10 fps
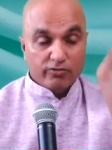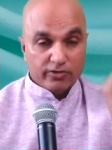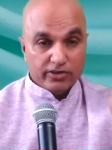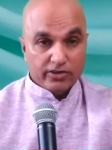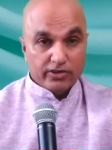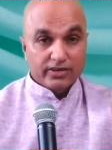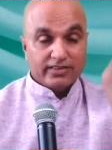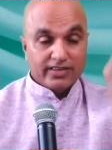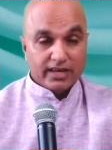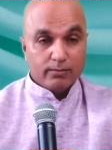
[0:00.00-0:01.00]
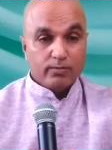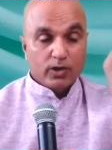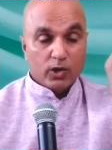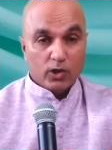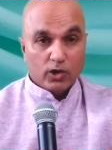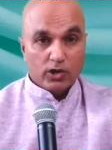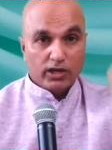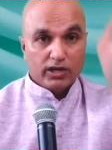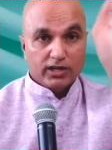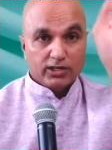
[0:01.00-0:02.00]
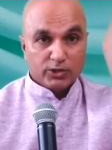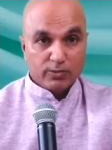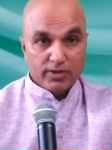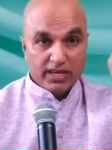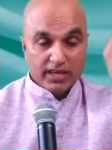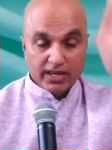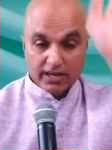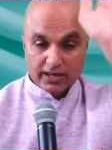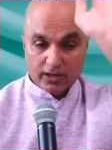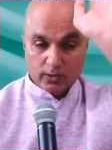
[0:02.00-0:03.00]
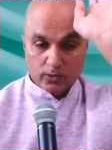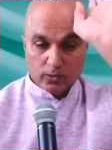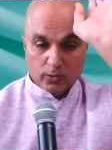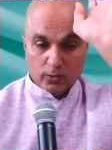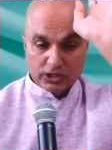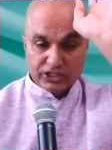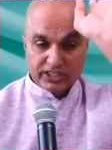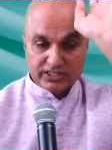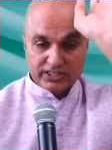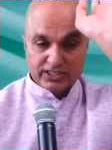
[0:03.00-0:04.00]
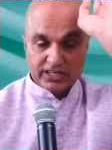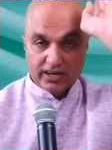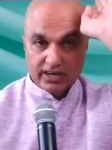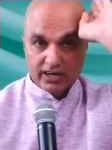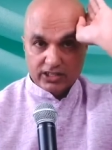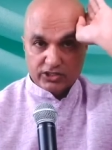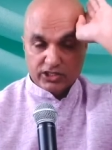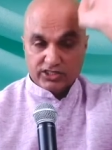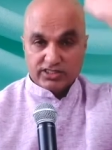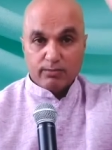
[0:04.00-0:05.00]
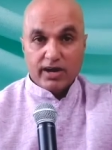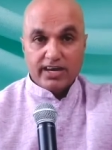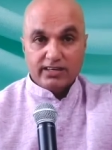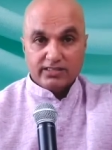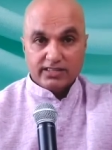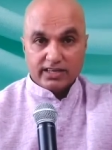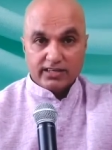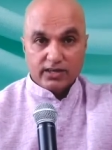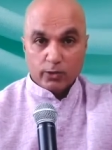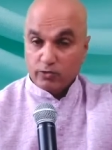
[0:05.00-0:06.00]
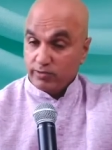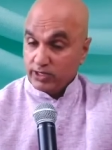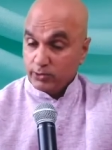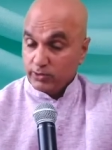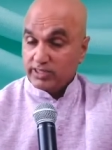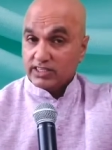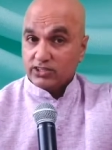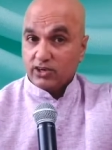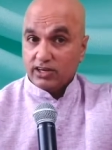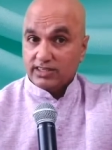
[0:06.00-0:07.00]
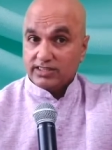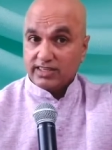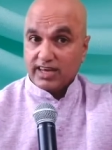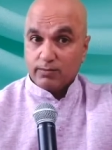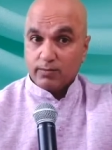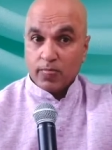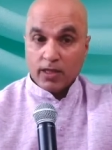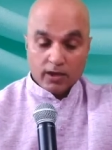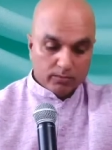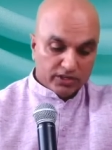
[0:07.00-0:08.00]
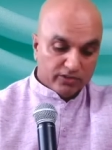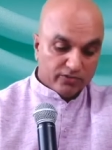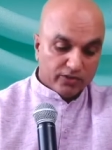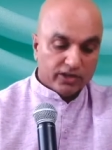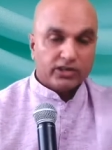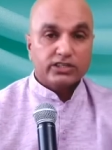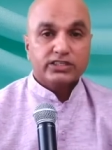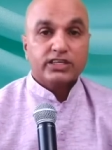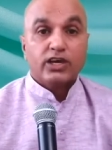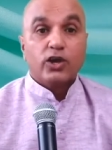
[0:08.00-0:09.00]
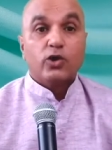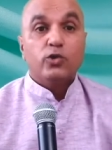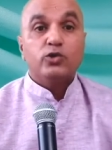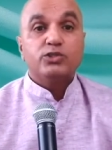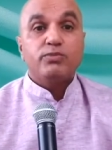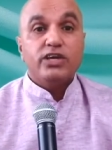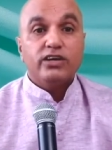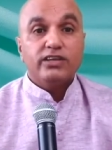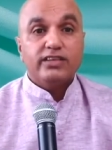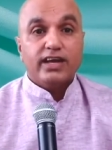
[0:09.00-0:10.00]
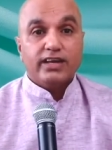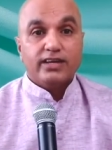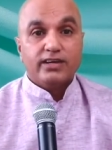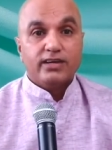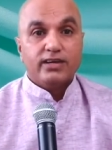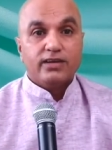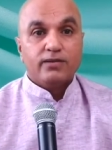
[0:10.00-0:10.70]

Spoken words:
offer them all to me. Now, what changes here? Just the mindset. We've been doing this all this time, but the verse goes beyond that.